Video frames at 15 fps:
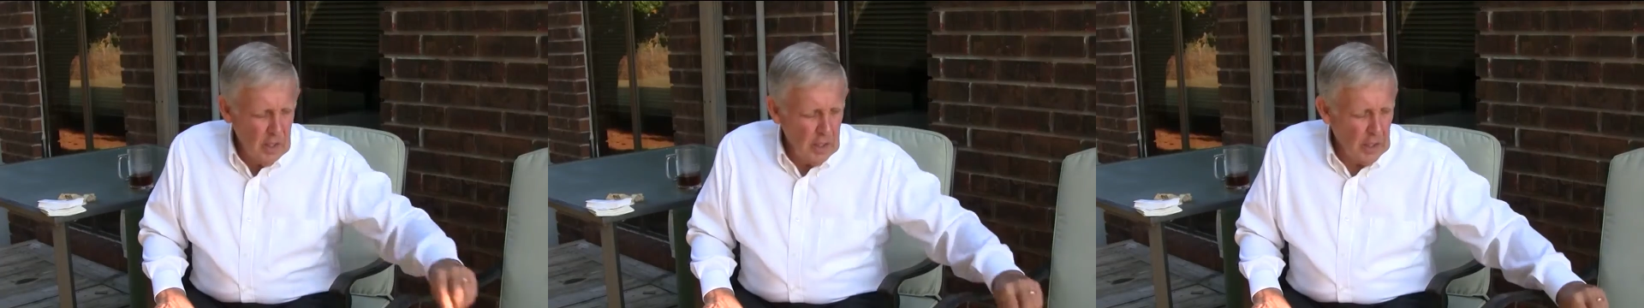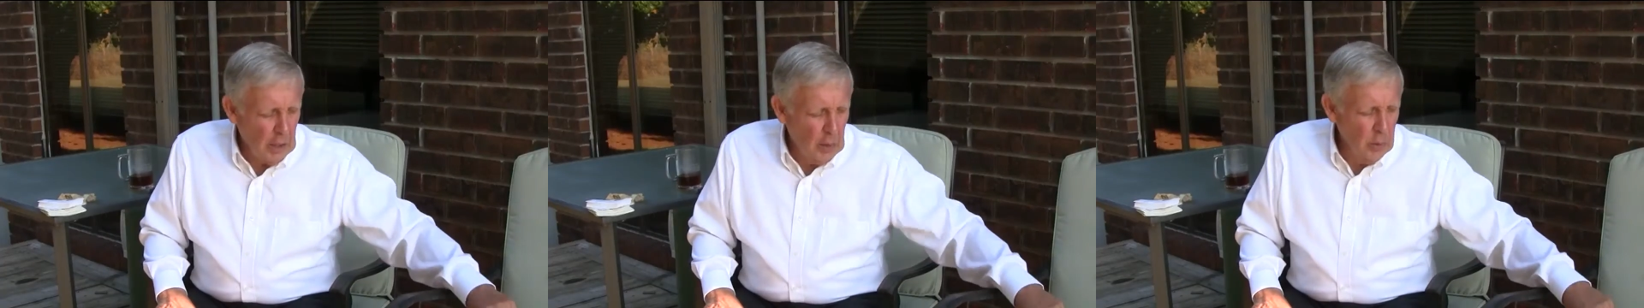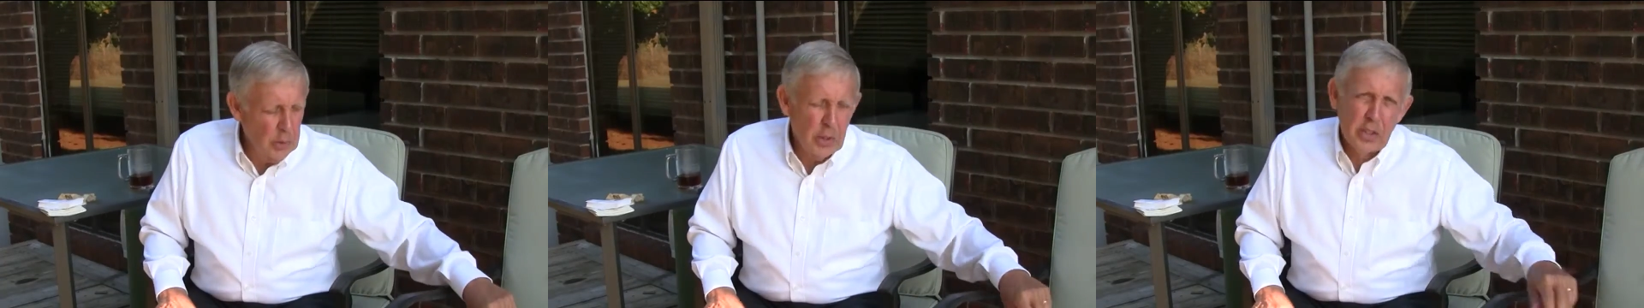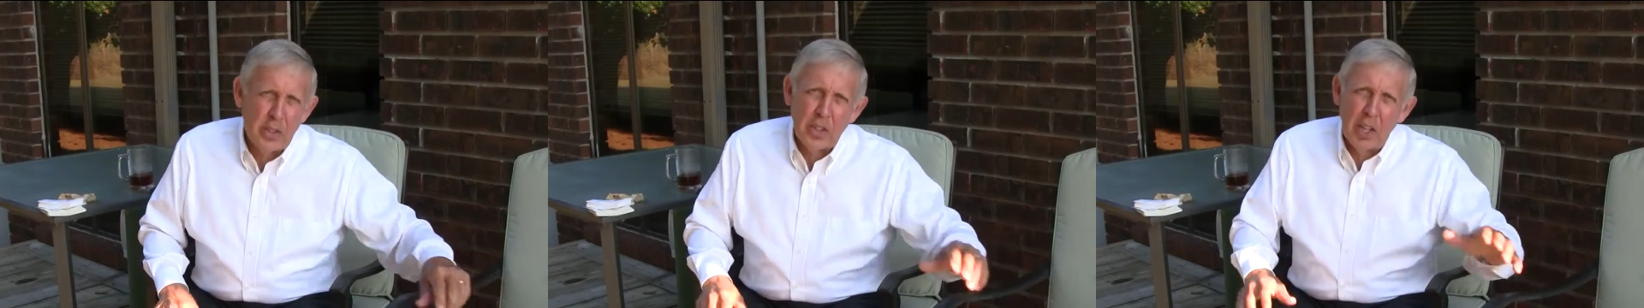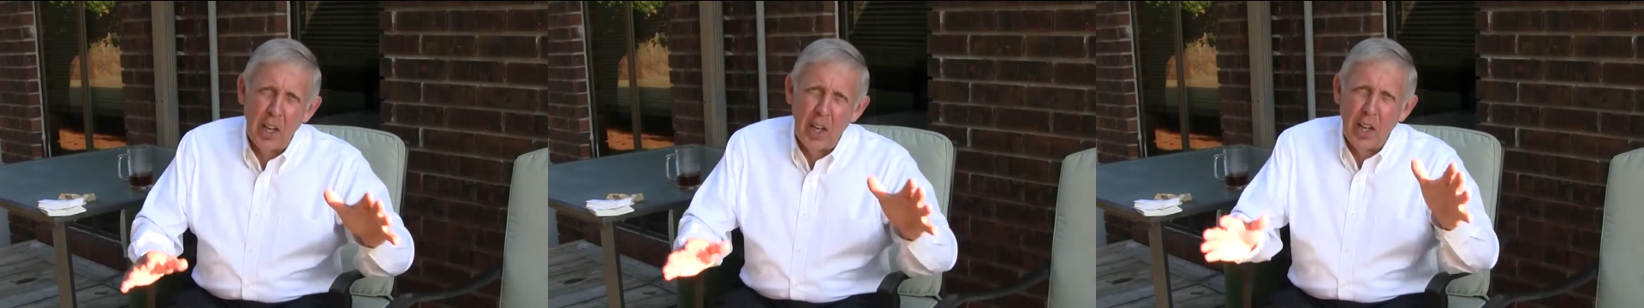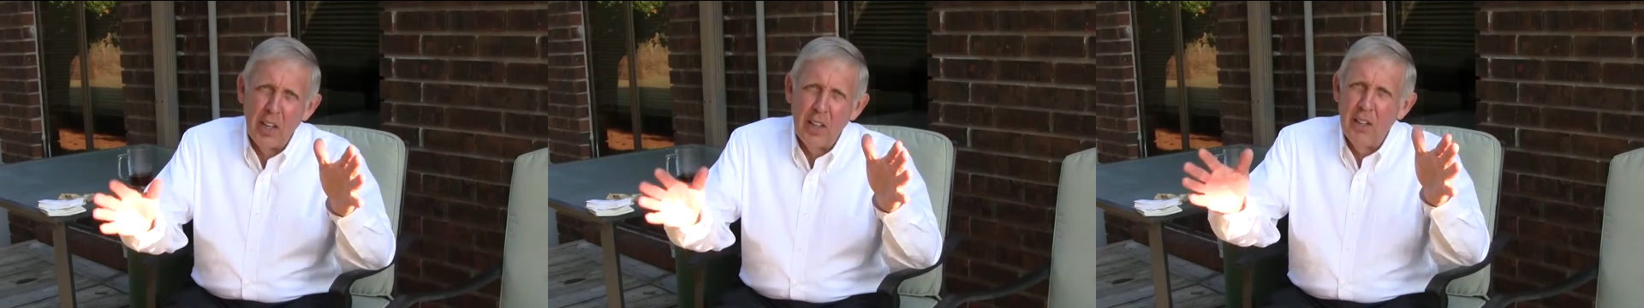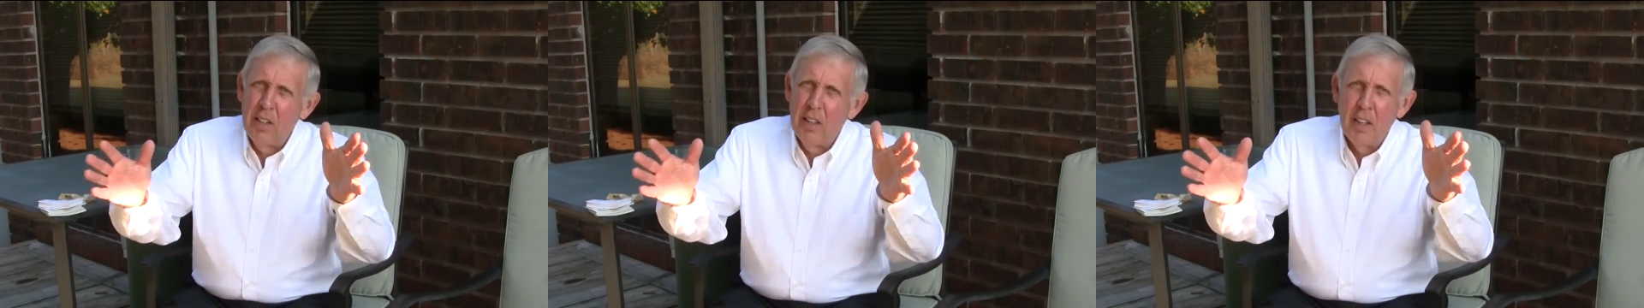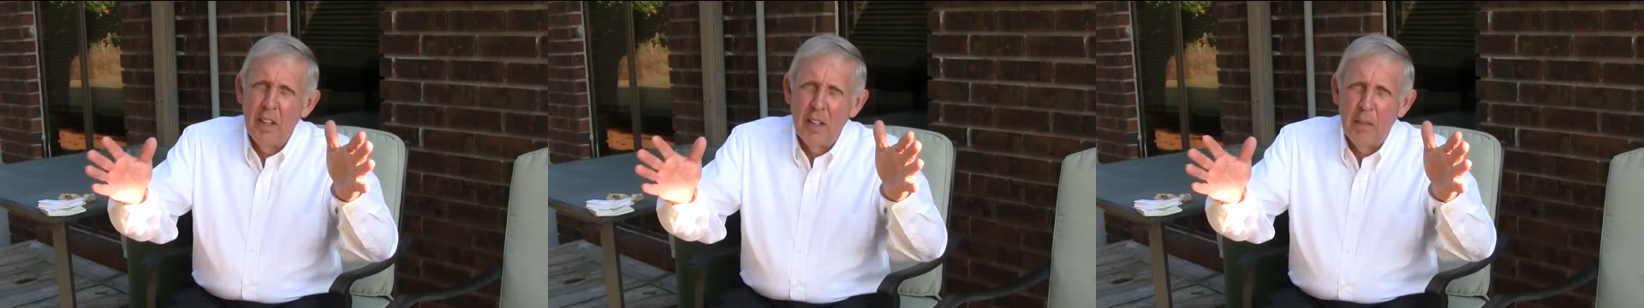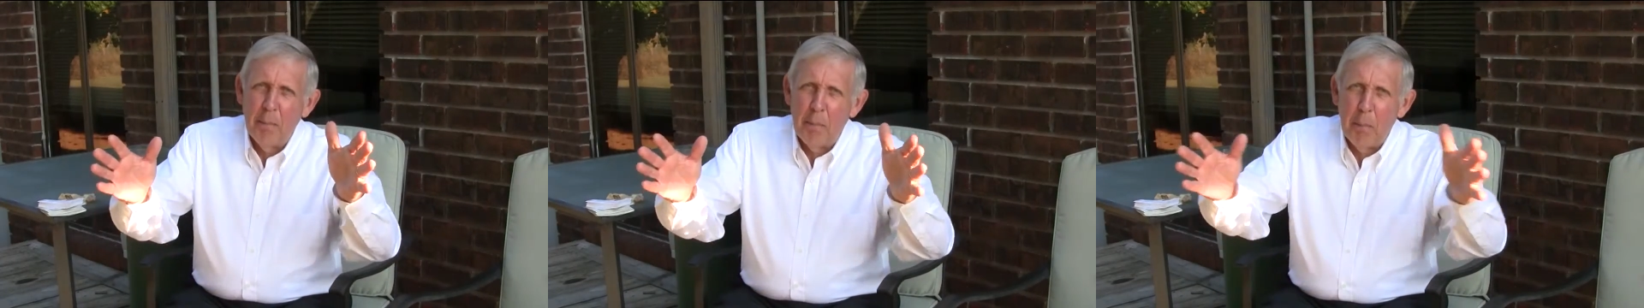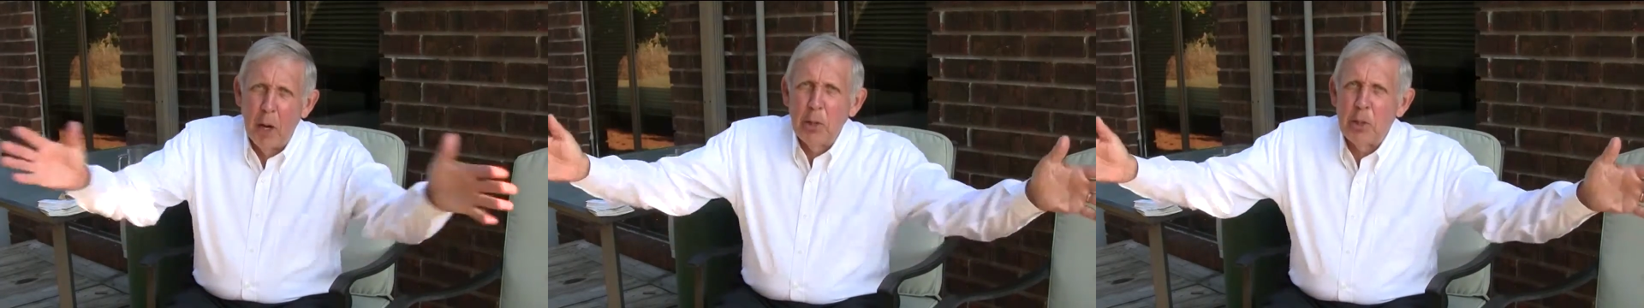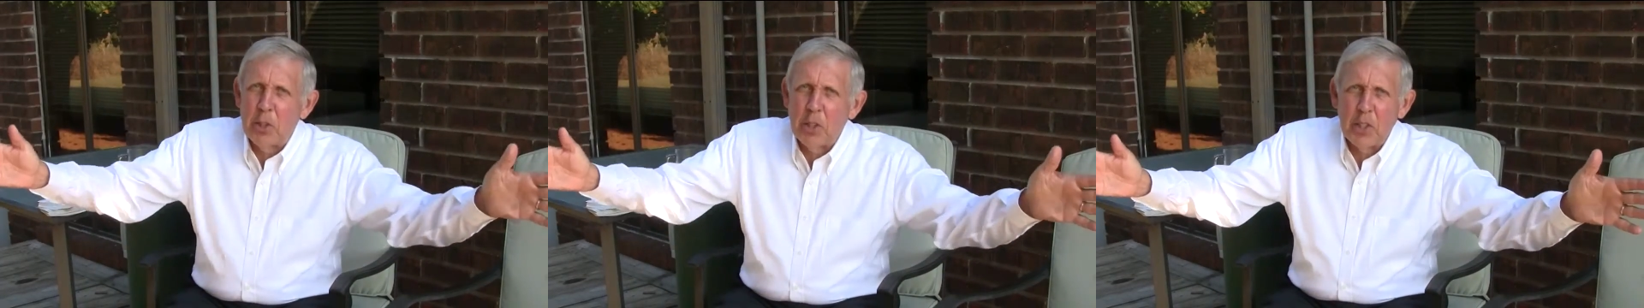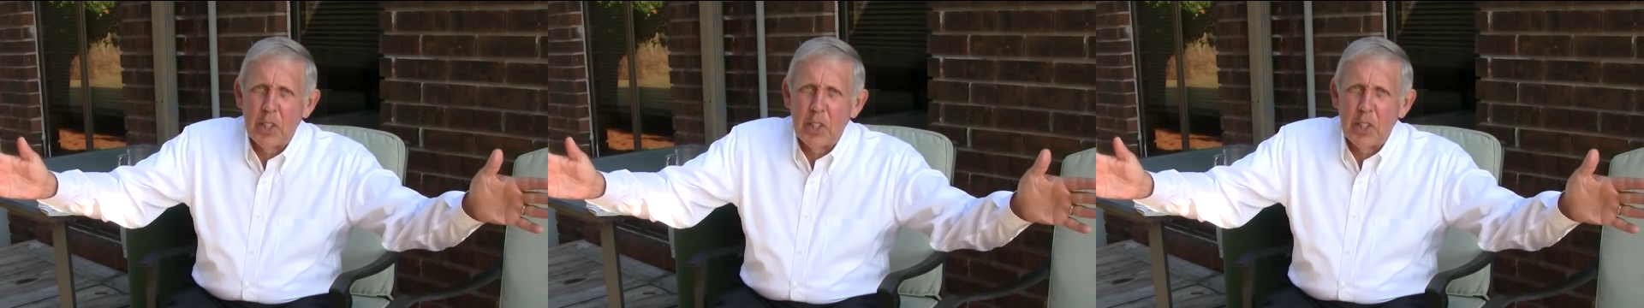Colson said, most of